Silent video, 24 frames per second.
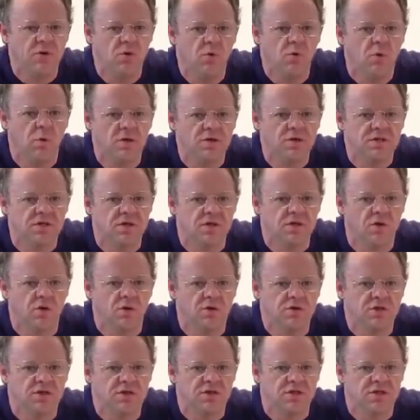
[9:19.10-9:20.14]
you want to
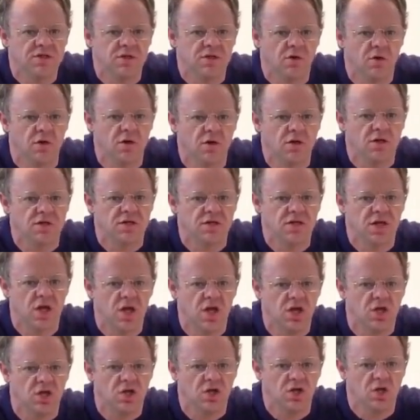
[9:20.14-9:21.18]
go to the toilet,
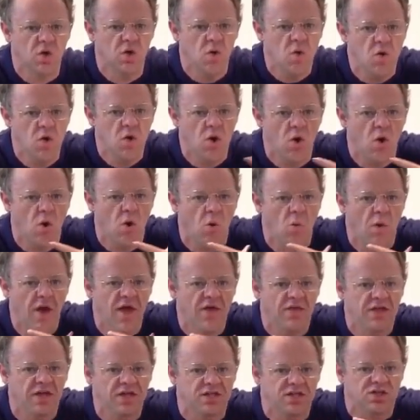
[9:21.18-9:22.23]
you know
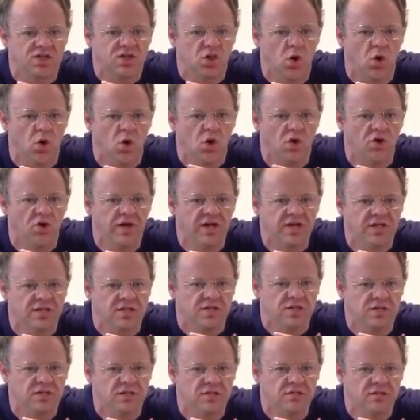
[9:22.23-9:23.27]
where the door
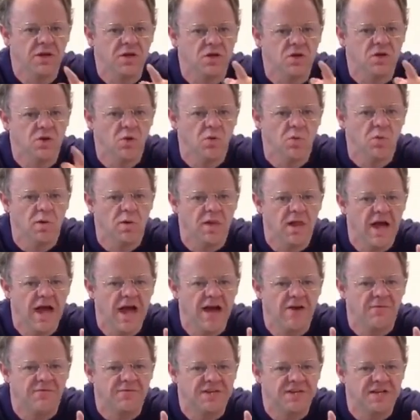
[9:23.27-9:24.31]
is. But you will
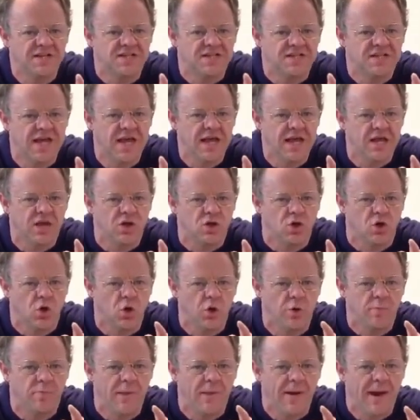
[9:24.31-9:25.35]
have to say
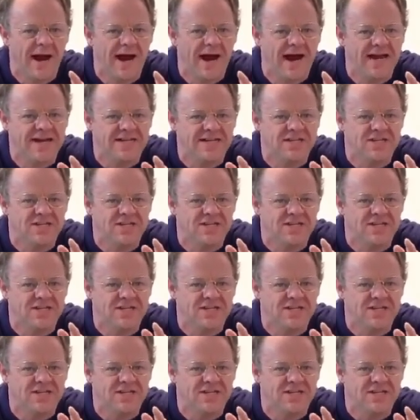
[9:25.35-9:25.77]
goodbye